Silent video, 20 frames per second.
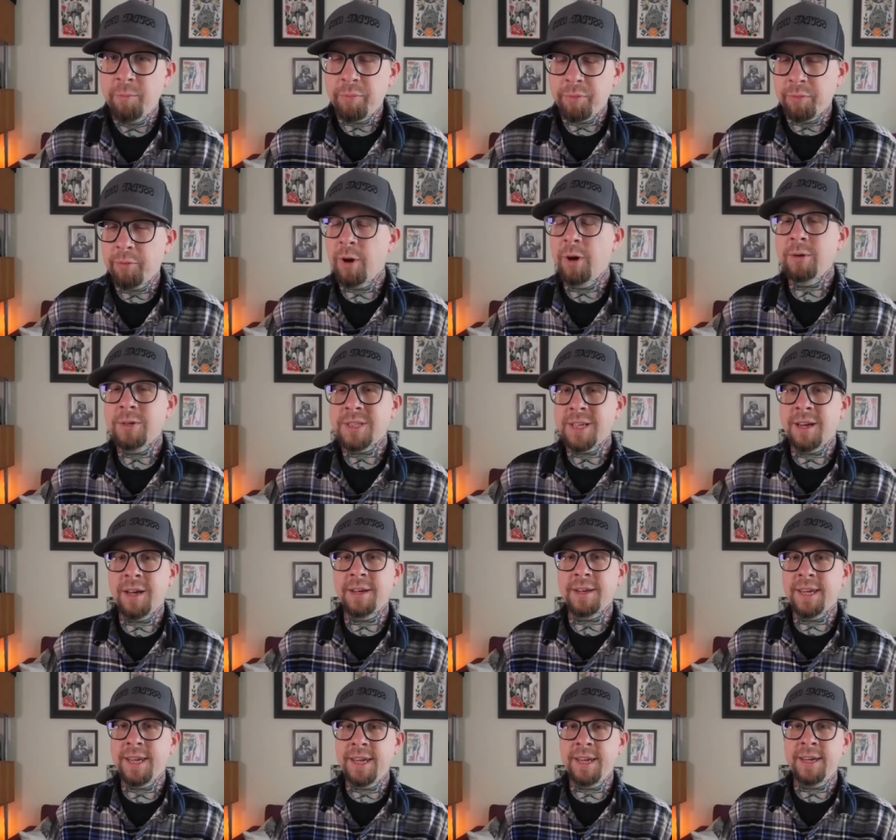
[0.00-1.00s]

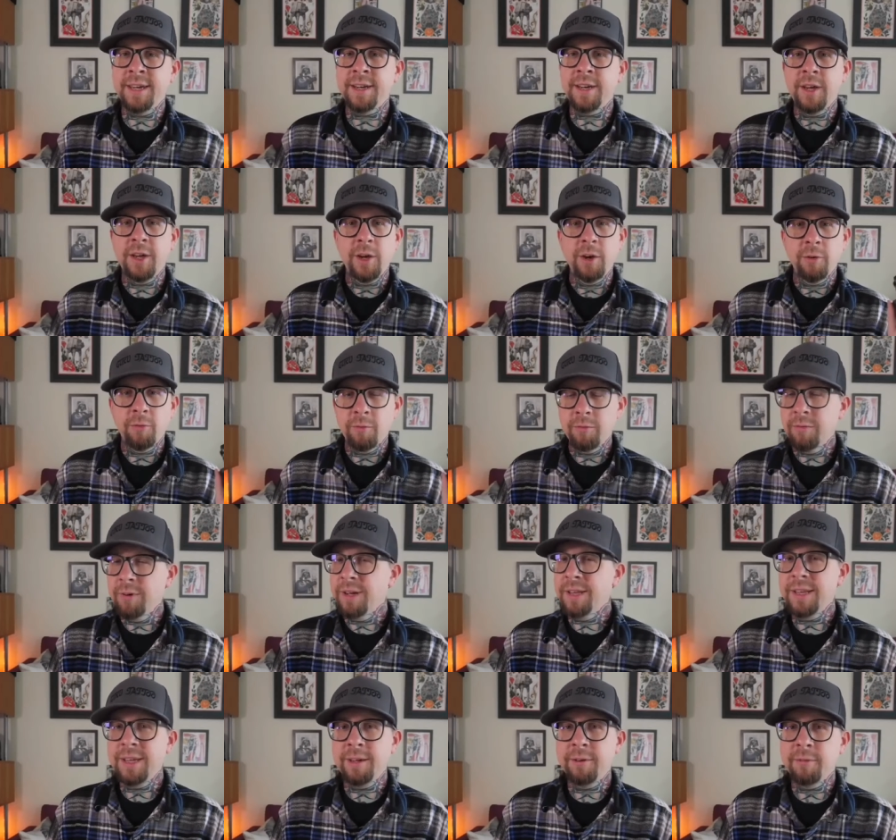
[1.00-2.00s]
Proton kit
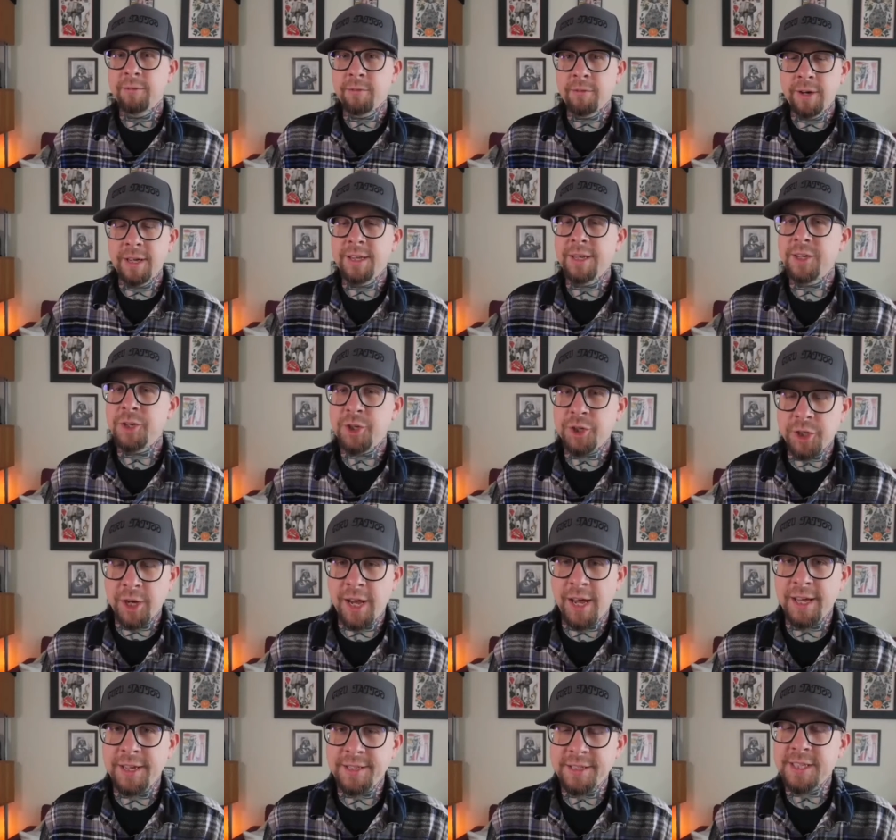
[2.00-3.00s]
really, really
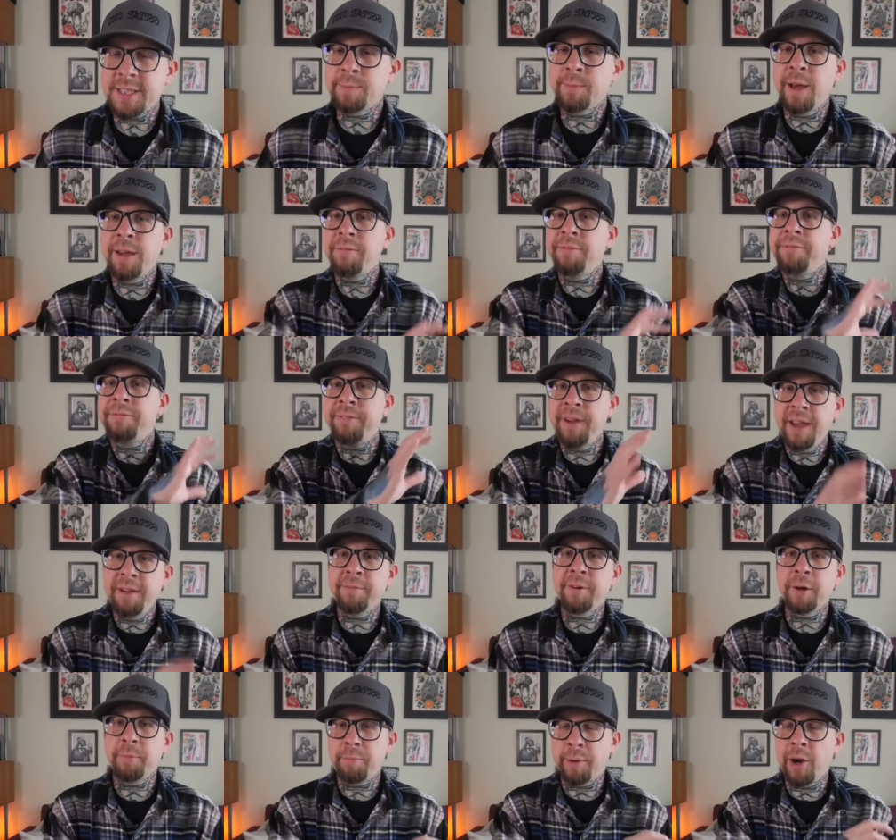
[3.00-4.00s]
shines. It's my
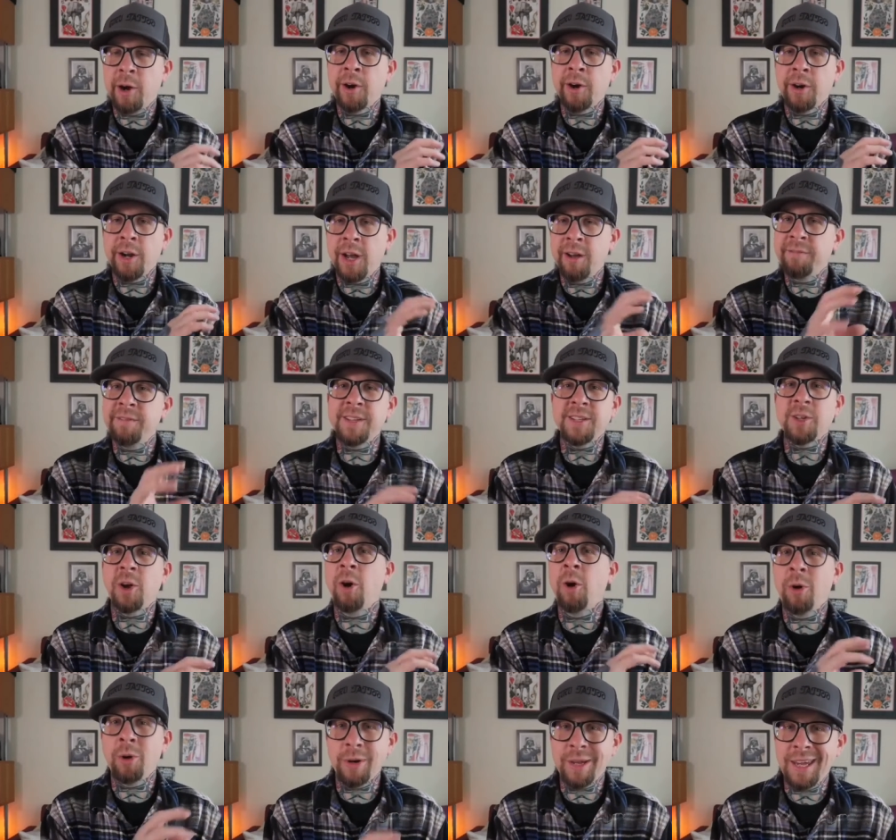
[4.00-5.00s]
favorite part of this
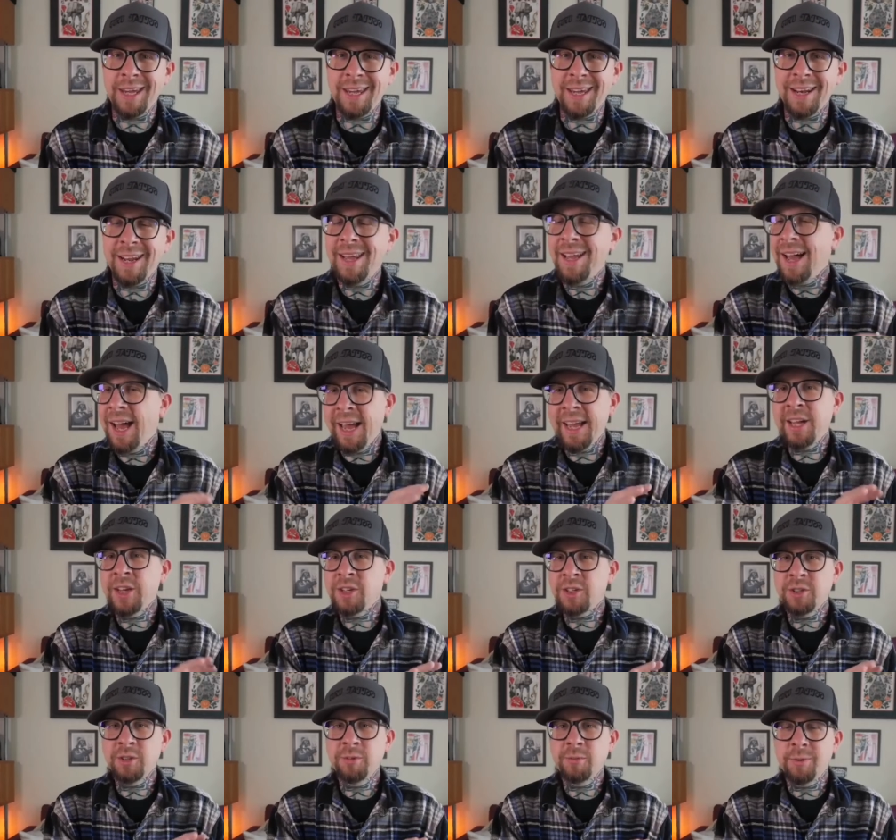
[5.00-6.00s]
whole kit. I
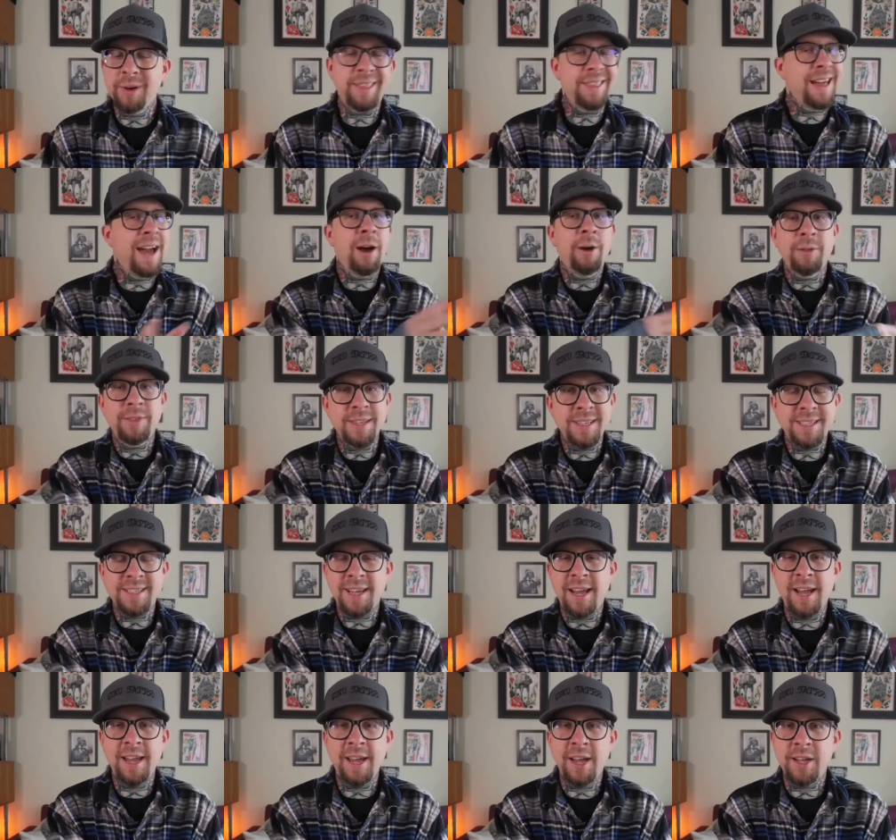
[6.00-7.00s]
could do without the
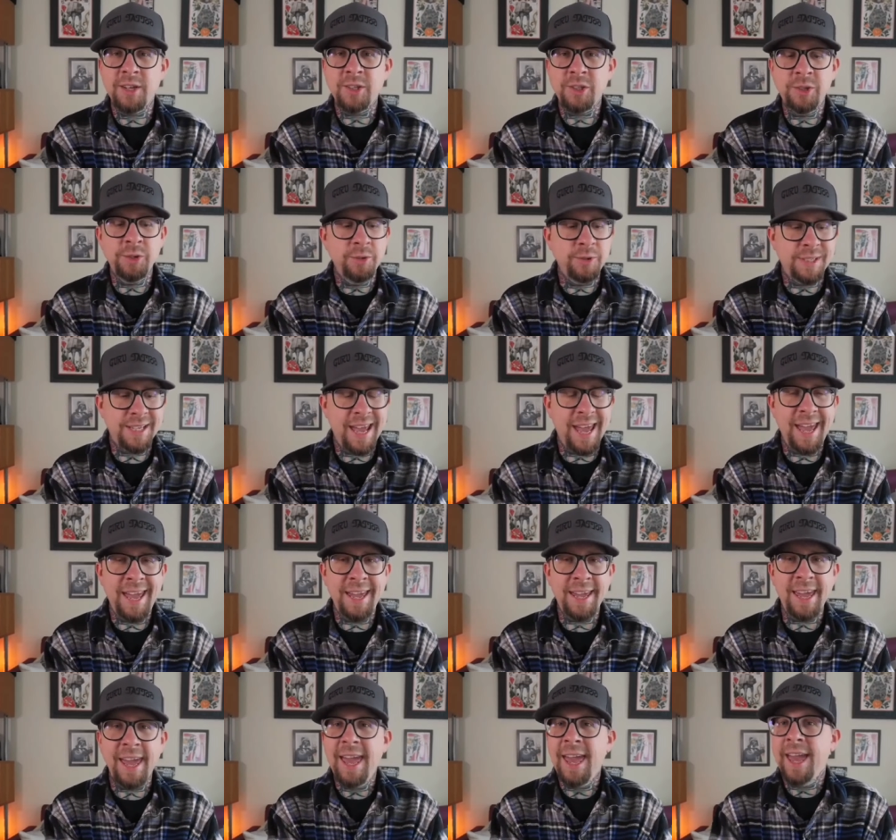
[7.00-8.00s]
Scion 2
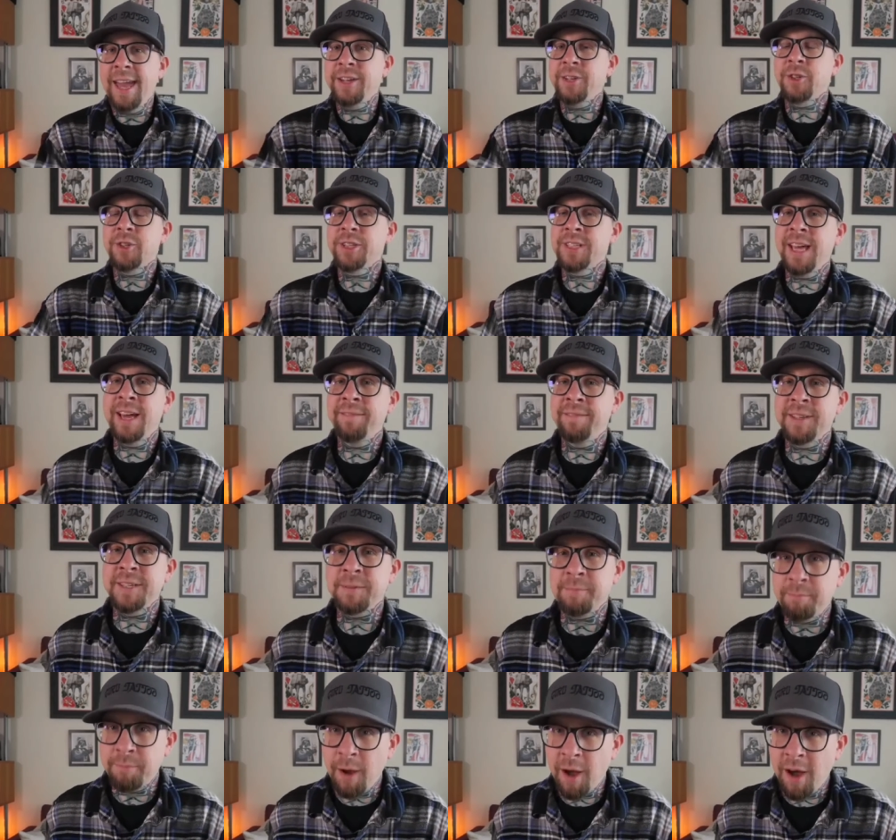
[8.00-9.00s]
tank and just have
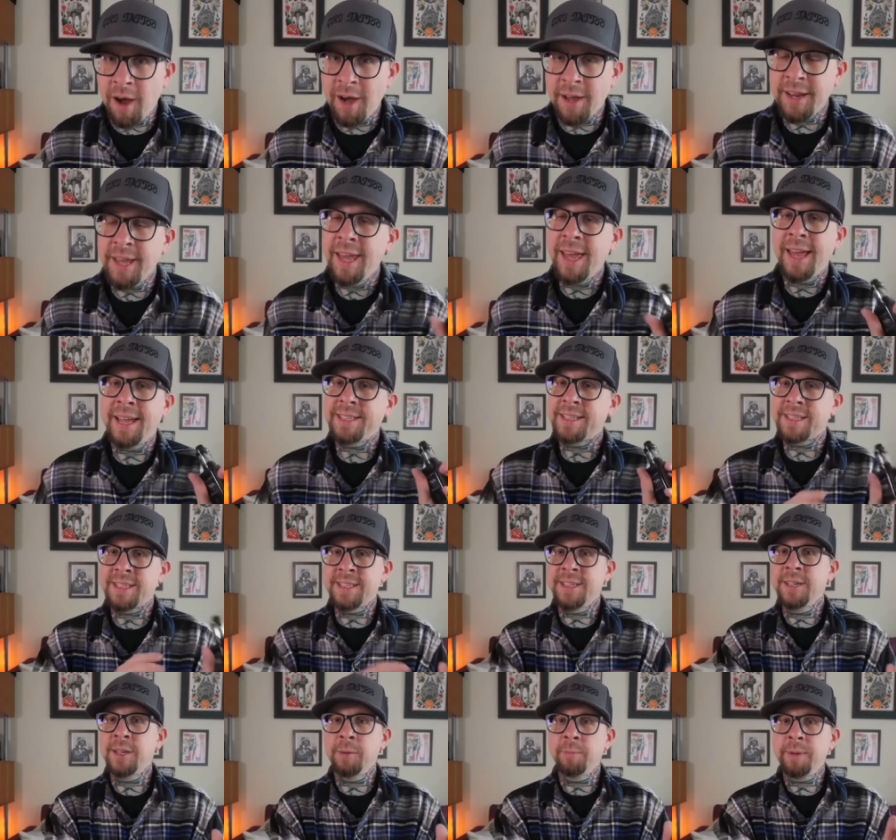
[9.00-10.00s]
this mod and
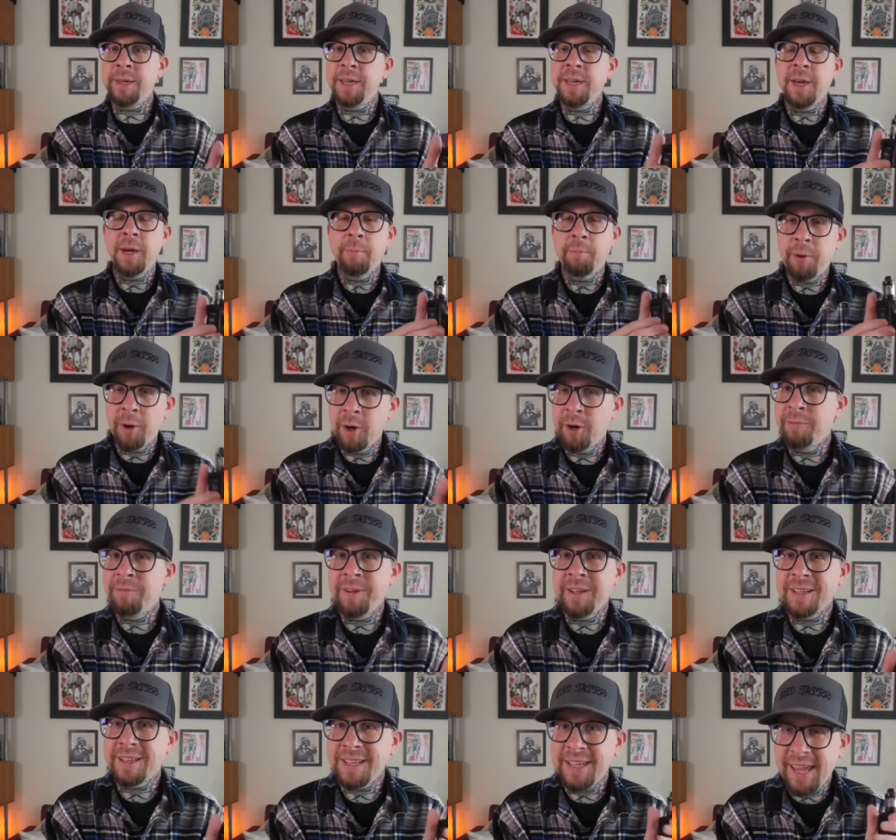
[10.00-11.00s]
still be
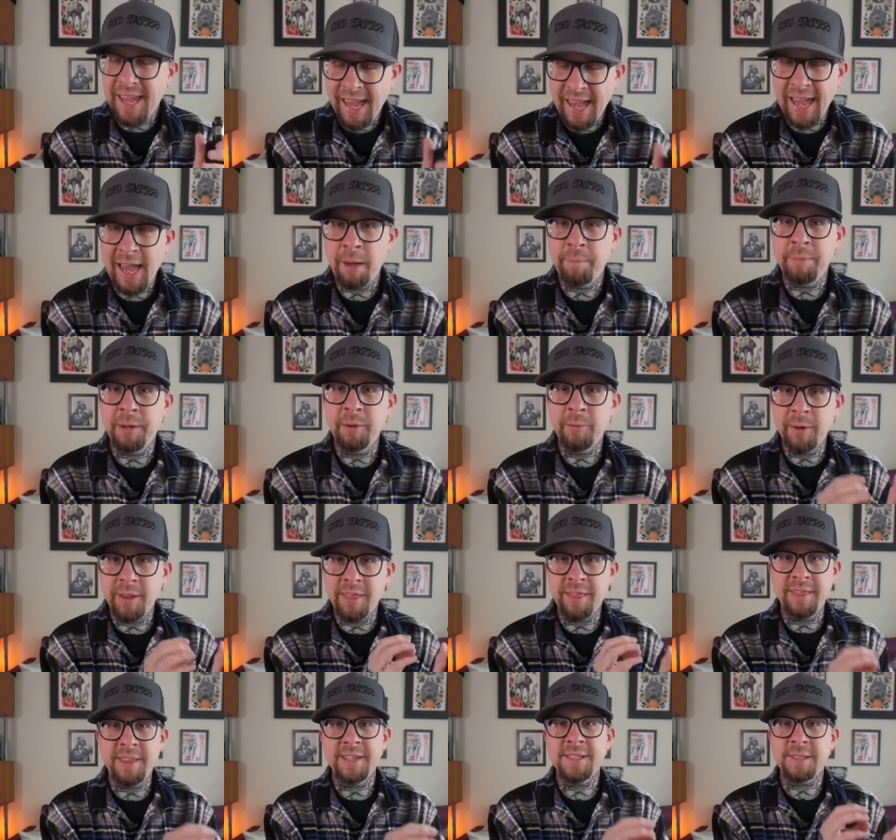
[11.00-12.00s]
perfectly happy
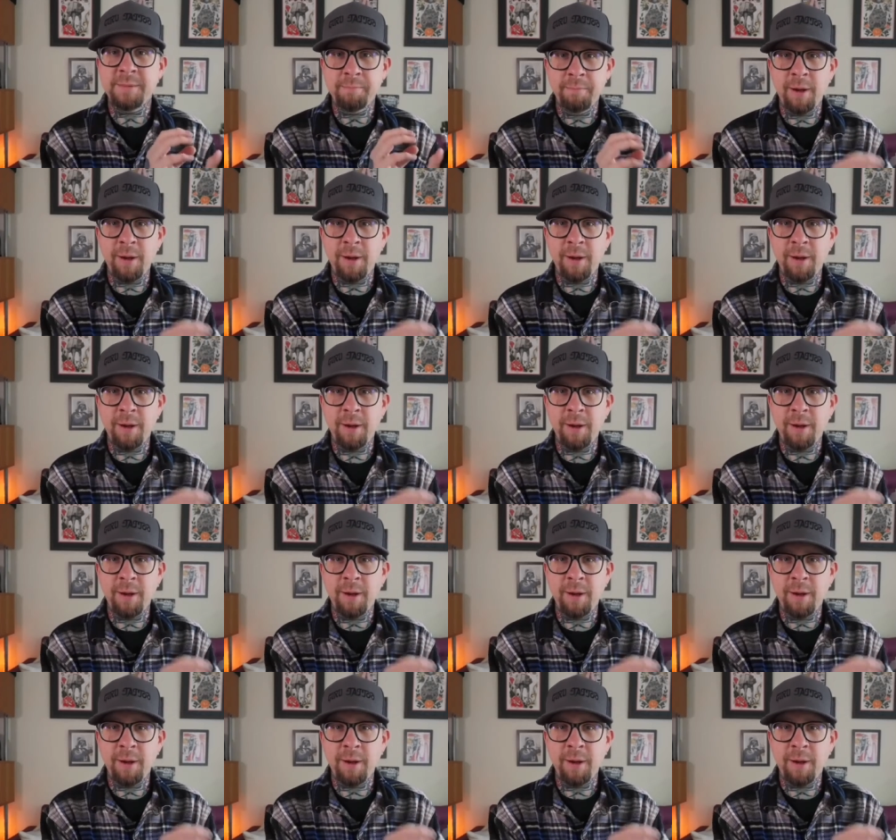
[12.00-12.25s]
with this